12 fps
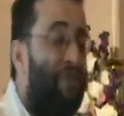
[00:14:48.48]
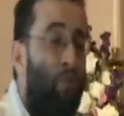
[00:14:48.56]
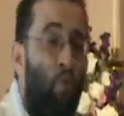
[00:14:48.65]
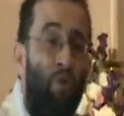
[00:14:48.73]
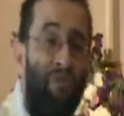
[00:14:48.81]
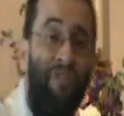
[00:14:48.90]
but
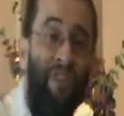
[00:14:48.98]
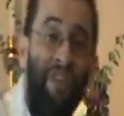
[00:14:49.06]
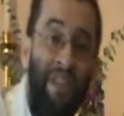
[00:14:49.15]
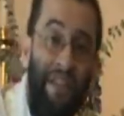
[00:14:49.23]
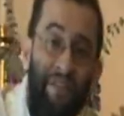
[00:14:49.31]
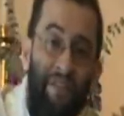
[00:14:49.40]
he won't
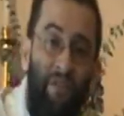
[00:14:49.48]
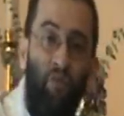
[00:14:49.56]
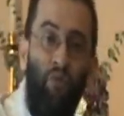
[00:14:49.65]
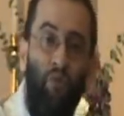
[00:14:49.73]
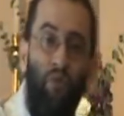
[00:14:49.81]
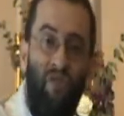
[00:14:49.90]

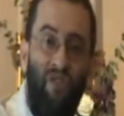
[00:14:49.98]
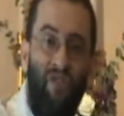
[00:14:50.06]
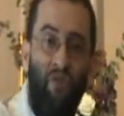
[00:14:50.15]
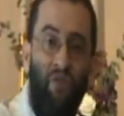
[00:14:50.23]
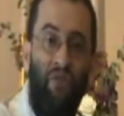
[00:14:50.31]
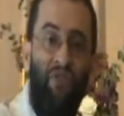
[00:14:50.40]
need to do
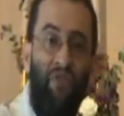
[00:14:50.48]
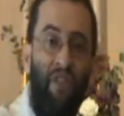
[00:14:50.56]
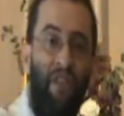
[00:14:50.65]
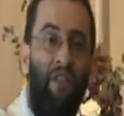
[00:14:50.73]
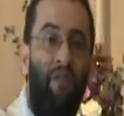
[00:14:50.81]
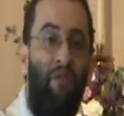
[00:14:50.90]
such a
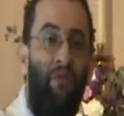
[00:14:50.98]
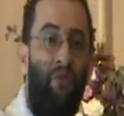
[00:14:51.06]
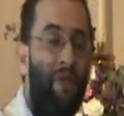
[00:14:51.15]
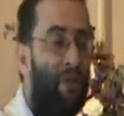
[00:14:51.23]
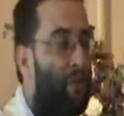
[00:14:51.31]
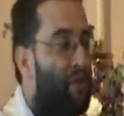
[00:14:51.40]
thing in
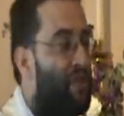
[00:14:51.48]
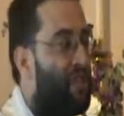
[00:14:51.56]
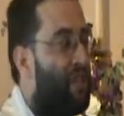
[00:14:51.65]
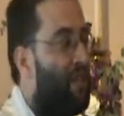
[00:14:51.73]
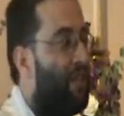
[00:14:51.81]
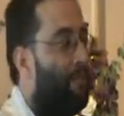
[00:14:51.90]
3
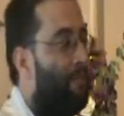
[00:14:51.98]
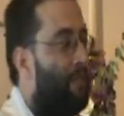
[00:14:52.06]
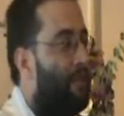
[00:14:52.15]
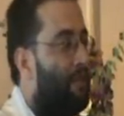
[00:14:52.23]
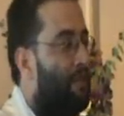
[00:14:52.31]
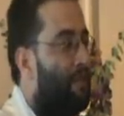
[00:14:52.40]
years' time.
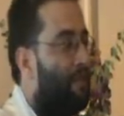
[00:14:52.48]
